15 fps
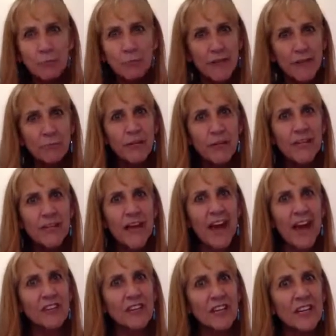big beat
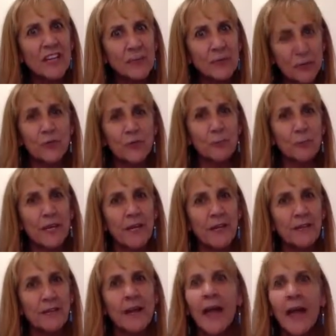accenting the first beat.